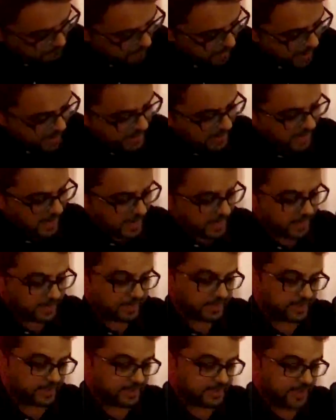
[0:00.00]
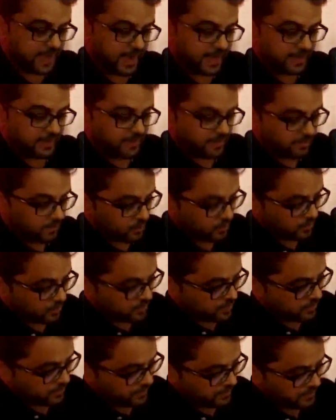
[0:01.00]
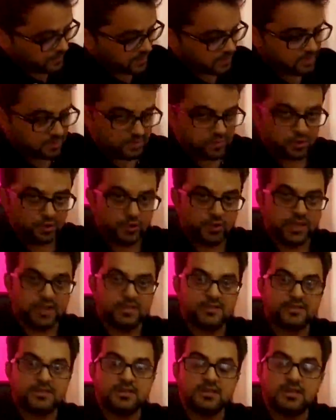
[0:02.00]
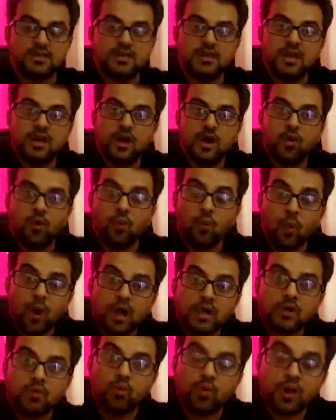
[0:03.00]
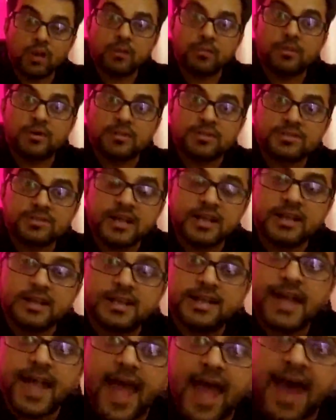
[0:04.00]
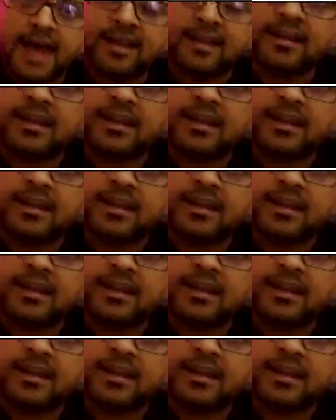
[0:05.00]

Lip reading: bad landings at airports. So you can see what 1% error